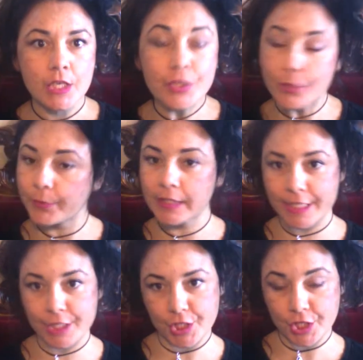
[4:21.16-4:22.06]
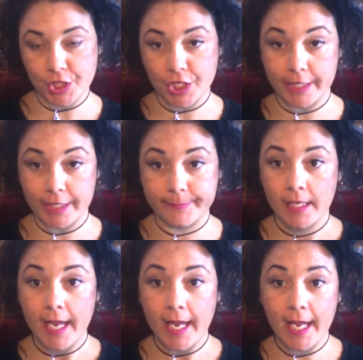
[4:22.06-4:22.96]
new relationships
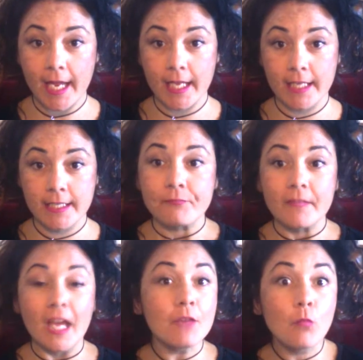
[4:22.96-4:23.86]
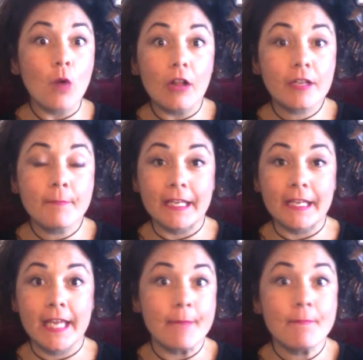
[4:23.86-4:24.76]
and and
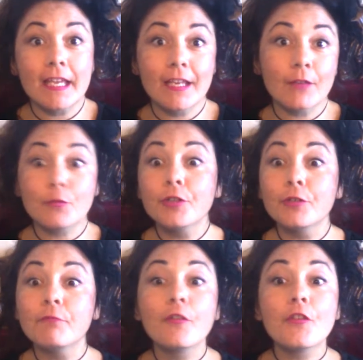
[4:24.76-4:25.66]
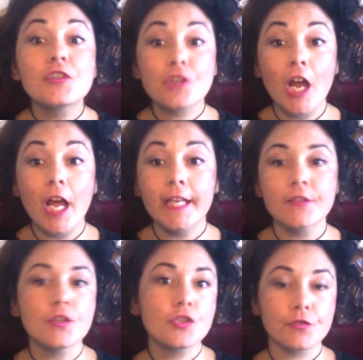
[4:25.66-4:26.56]
welcoming and making room for the tried
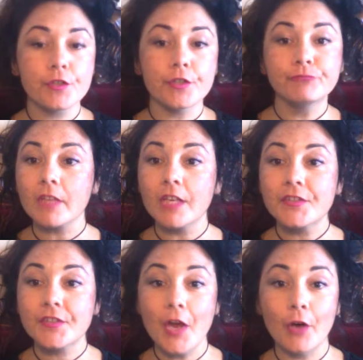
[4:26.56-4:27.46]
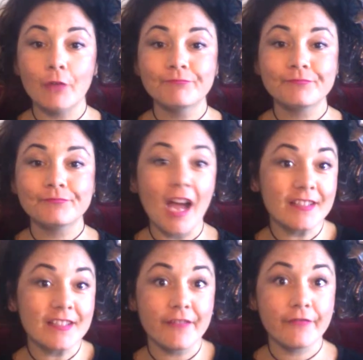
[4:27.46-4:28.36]
and the true. So I
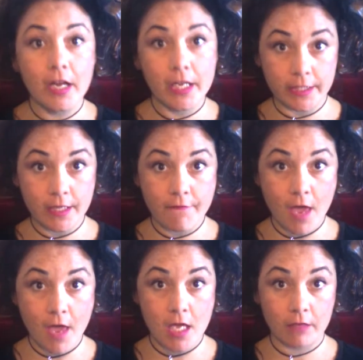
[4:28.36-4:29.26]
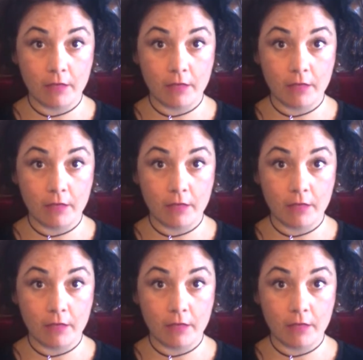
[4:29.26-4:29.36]
say fuck it to the fake.